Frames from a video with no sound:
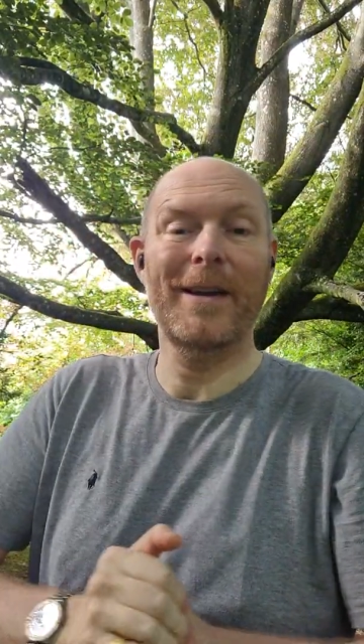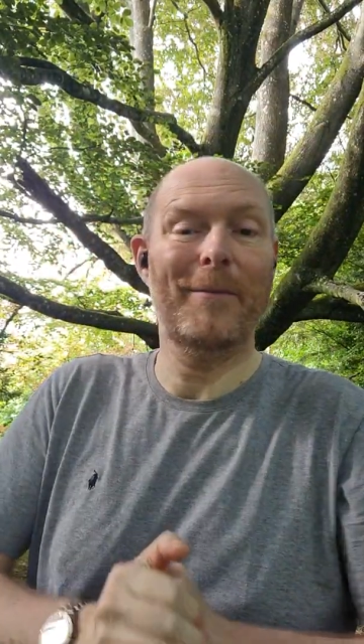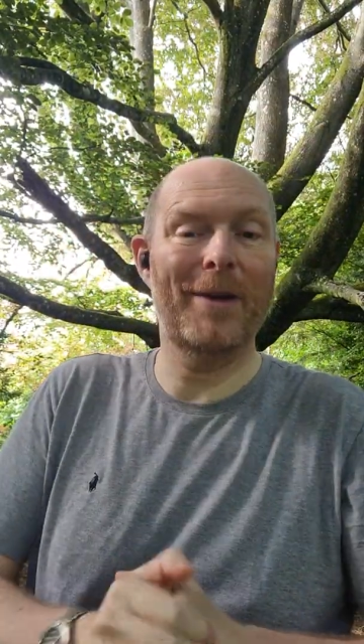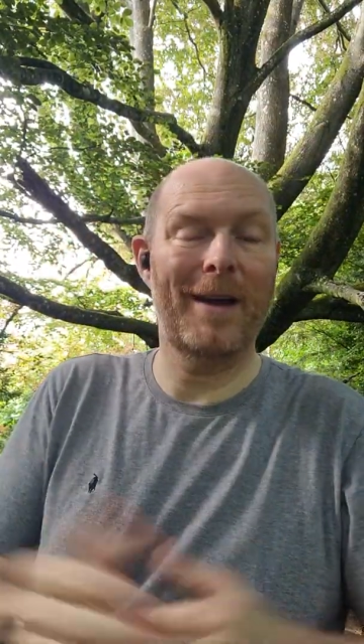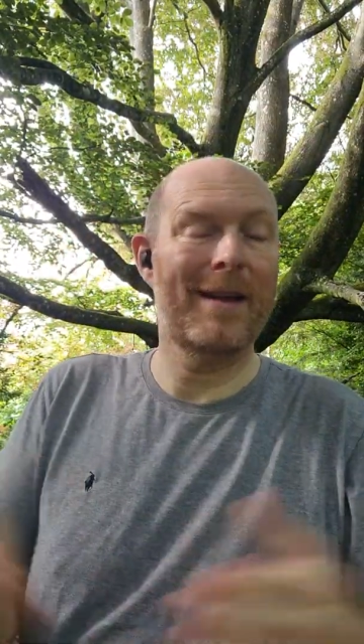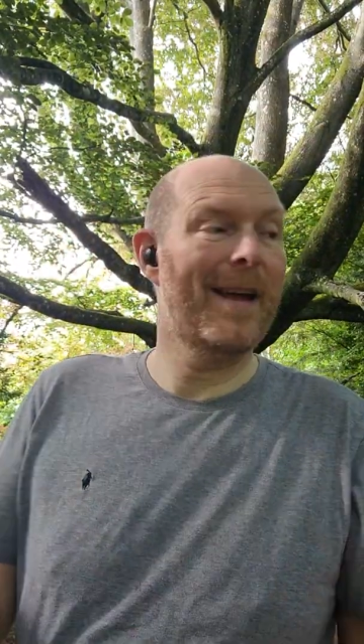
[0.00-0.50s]

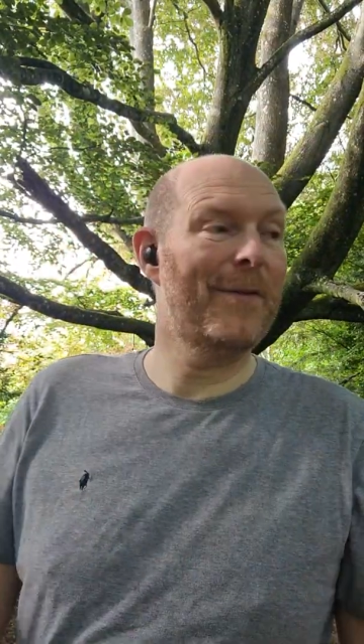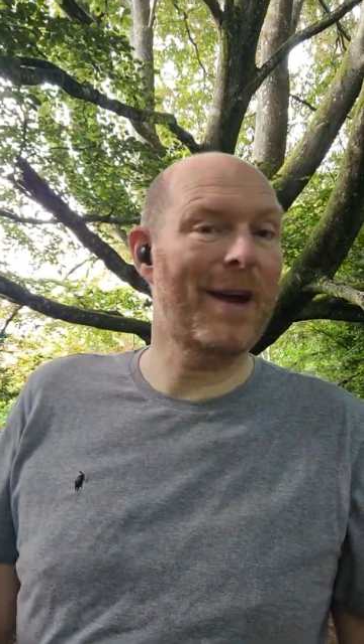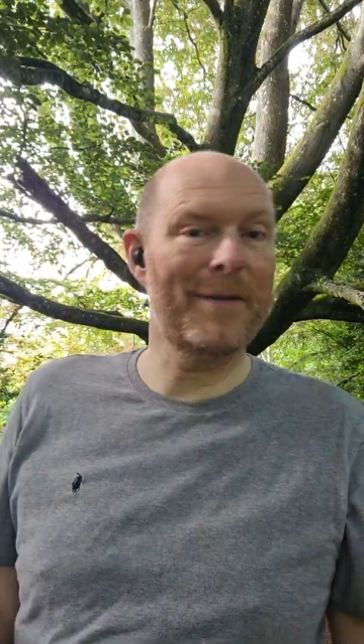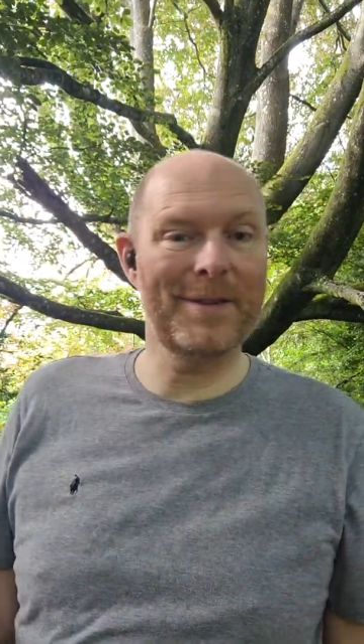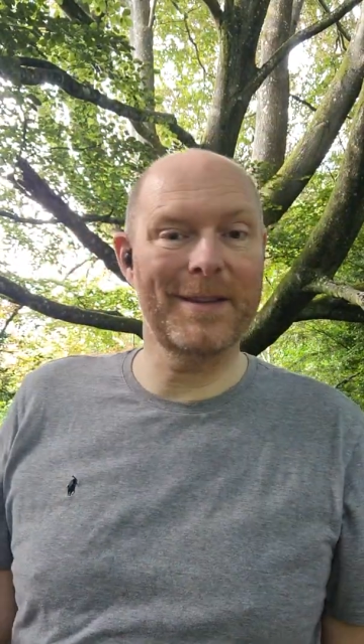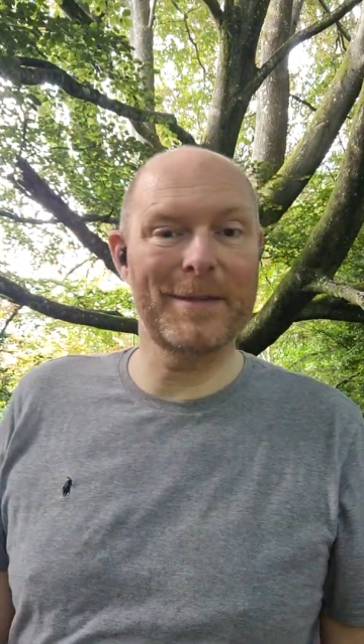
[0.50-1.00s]
But if you
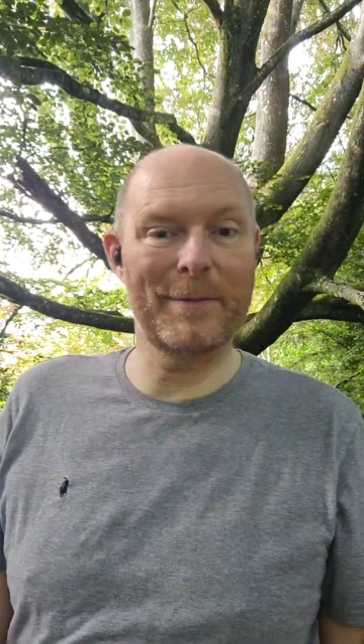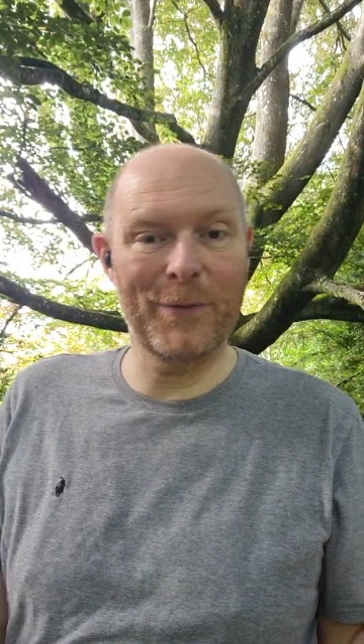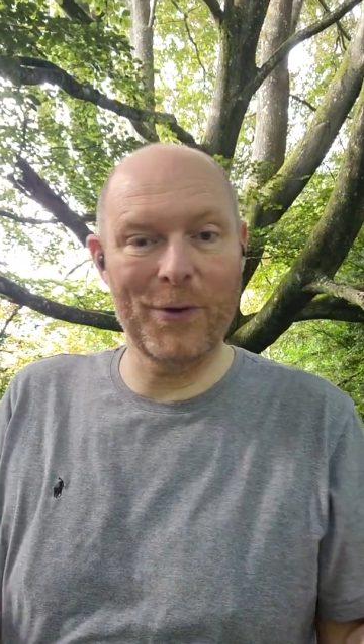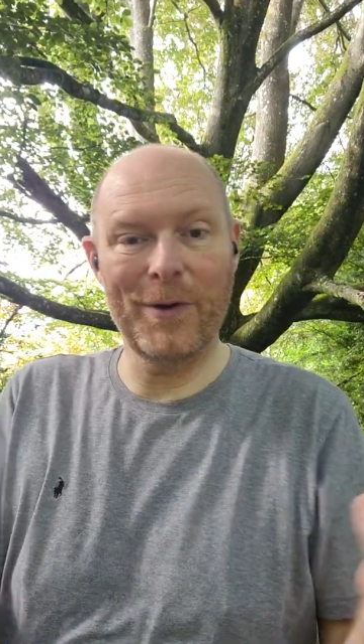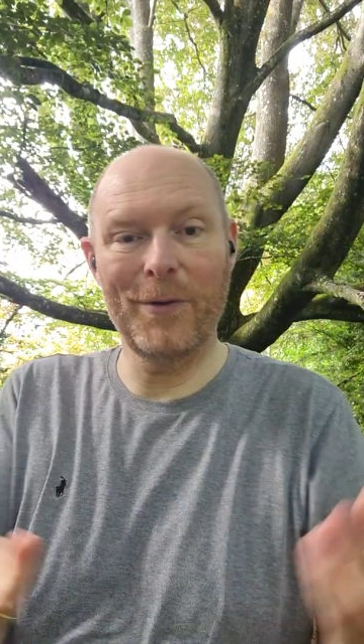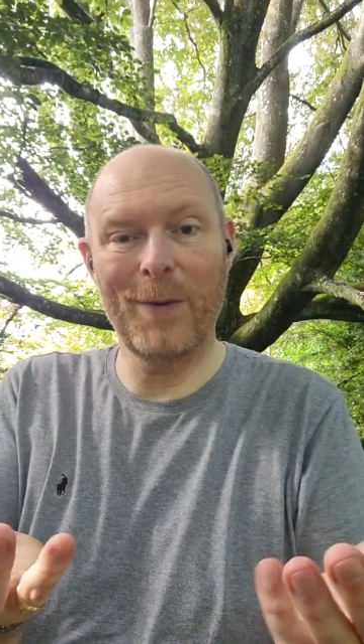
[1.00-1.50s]
haven't done this
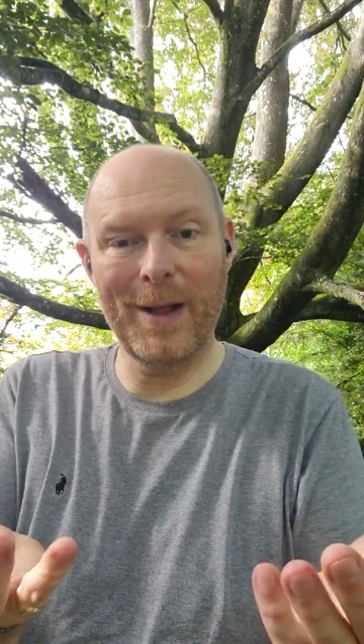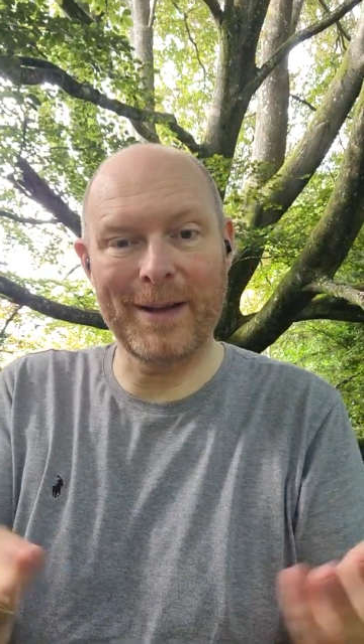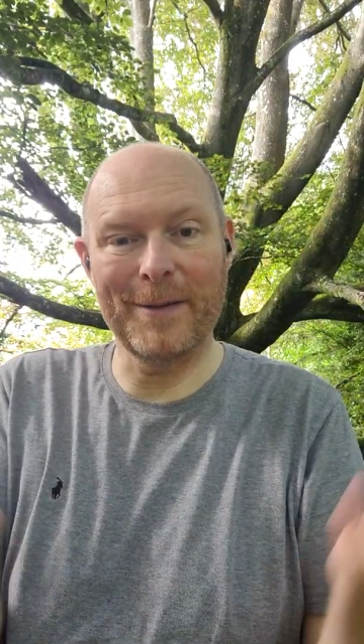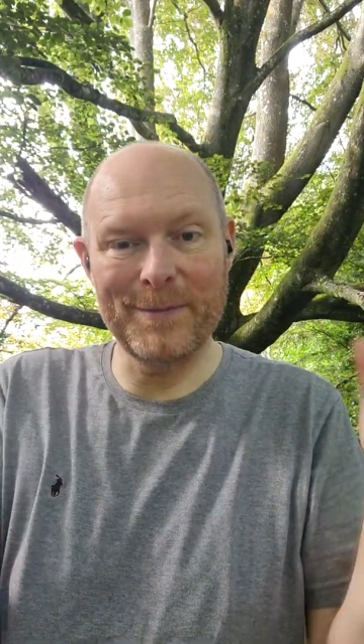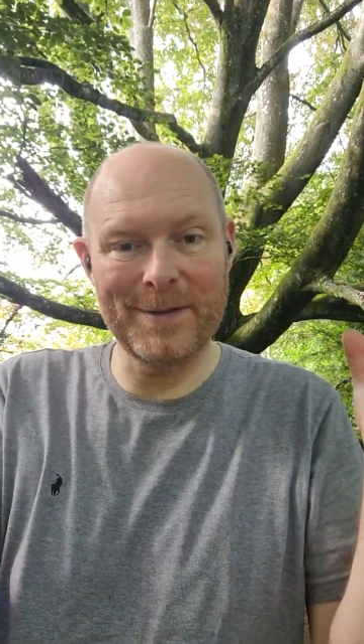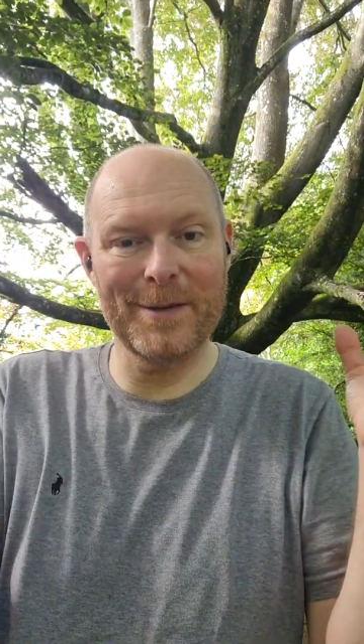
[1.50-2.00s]
before,
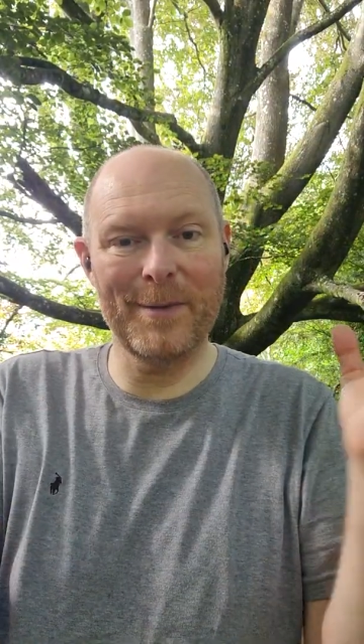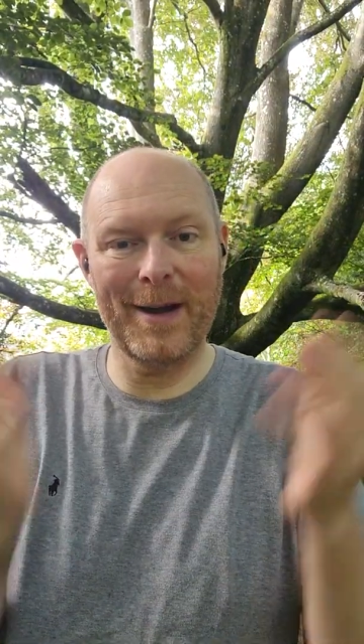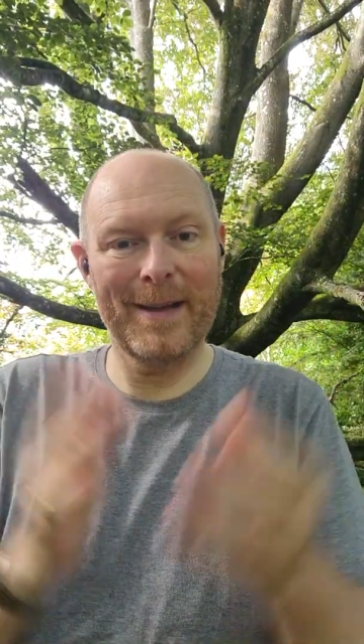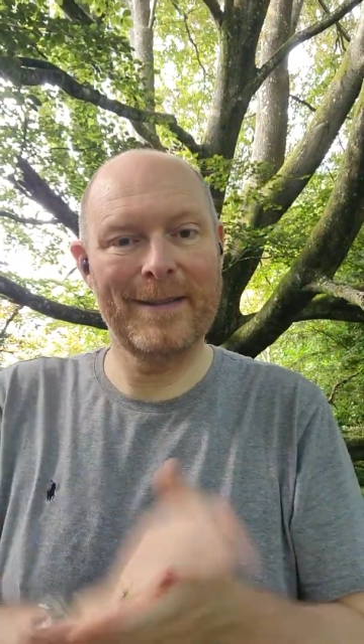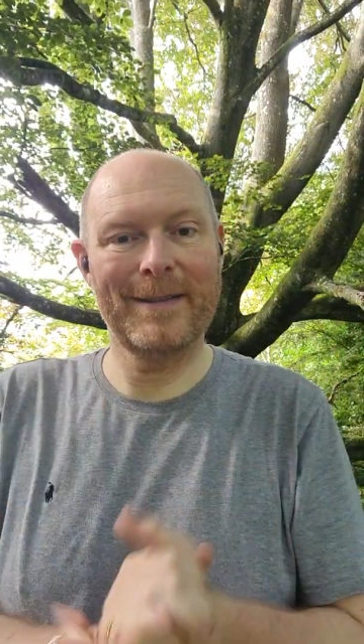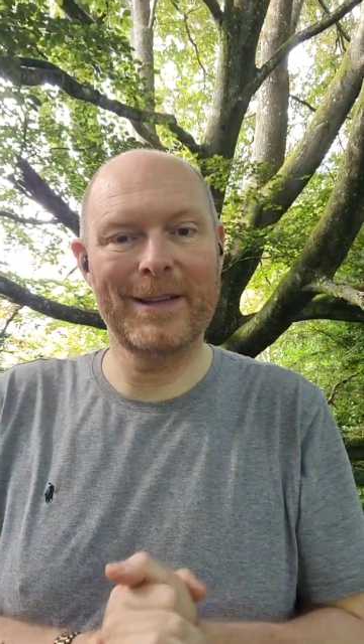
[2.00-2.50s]
welcome to
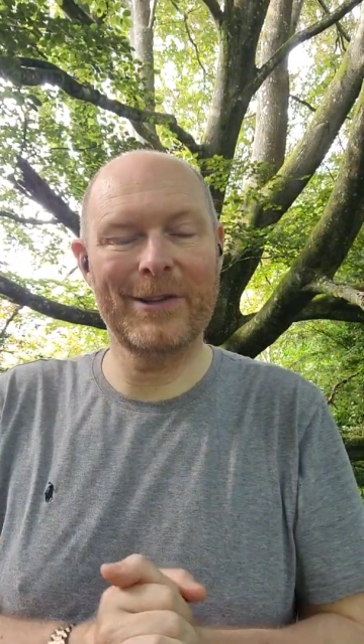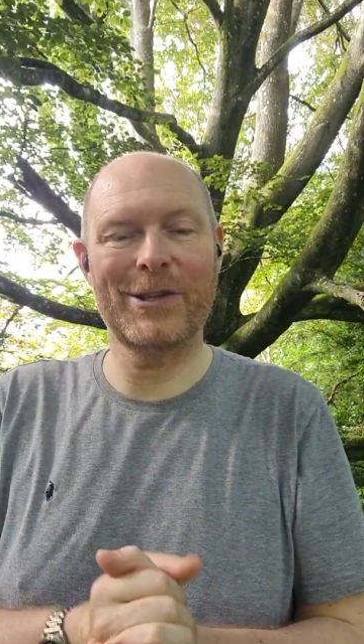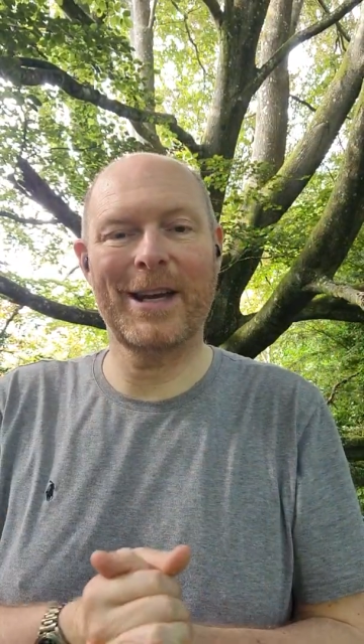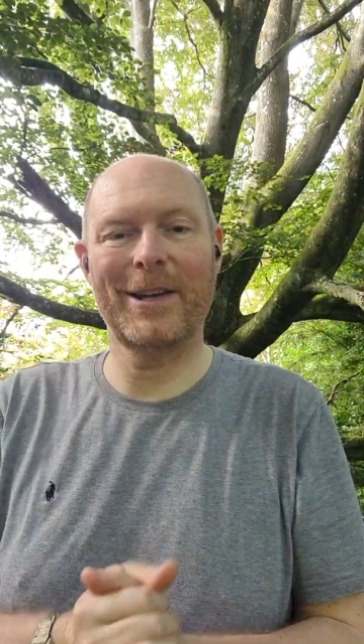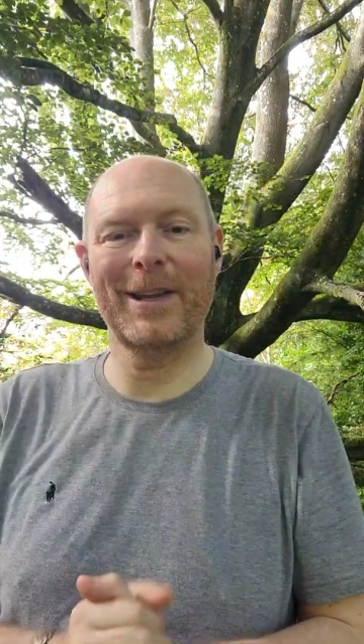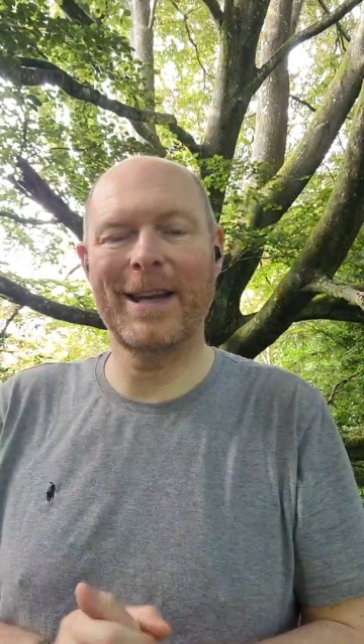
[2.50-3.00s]
my little
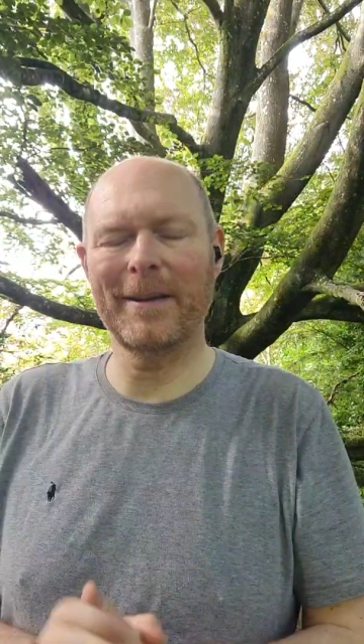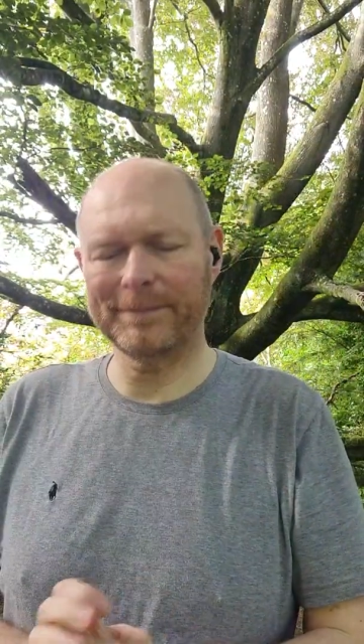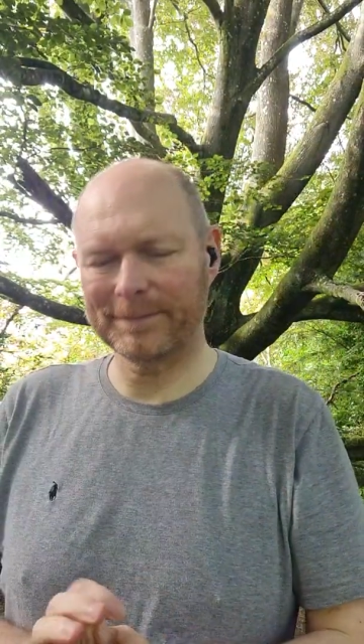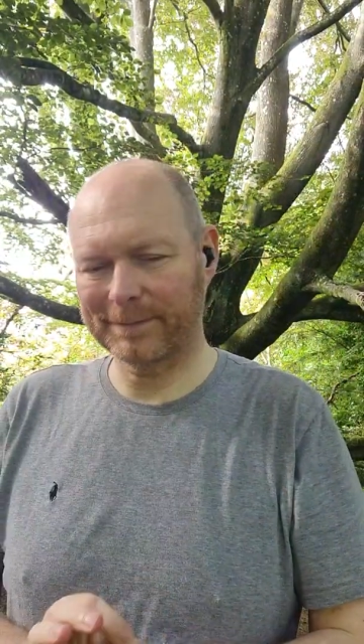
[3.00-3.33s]
channel here.